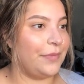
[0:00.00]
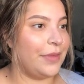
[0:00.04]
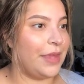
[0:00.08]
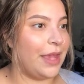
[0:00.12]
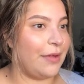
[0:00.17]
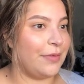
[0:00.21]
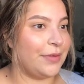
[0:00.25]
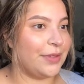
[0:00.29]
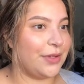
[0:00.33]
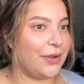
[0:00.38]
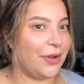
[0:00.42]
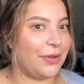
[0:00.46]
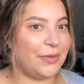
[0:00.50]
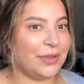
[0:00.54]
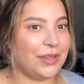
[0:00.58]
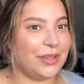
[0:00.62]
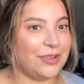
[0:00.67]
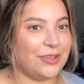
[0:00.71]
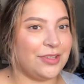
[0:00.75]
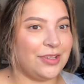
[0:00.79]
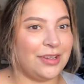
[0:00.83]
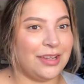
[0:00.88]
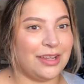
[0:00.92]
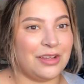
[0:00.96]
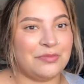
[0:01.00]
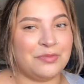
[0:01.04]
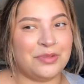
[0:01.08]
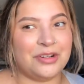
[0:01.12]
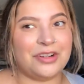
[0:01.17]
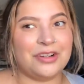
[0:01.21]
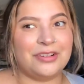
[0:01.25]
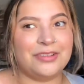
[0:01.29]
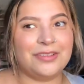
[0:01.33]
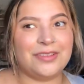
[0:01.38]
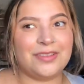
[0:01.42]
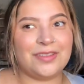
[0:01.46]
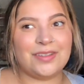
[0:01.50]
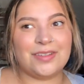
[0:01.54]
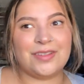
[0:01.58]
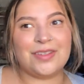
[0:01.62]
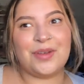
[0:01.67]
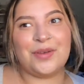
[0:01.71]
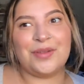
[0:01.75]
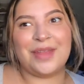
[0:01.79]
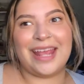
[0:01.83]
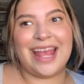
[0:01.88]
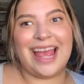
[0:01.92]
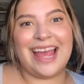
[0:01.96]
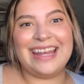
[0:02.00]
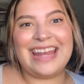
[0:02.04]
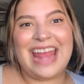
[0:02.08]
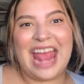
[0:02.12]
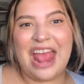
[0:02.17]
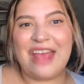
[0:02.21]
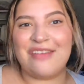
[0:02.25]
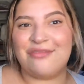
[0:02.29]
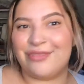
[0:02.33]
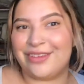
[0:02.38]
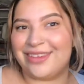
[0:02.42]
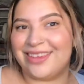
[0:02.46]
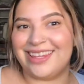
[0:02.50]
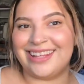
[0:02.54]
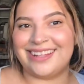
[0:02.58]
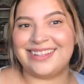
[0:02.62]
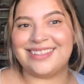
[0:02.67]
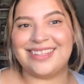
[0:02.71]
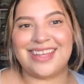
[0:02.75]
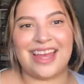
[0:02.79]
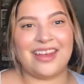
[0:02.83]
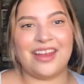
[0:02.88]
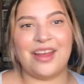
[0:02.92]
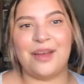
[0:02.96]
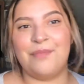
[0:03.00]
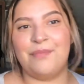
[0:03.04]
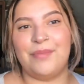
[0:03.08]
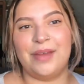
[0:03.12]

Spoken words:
I was going when they were shooting Gilmore Girls, so they had everything set up,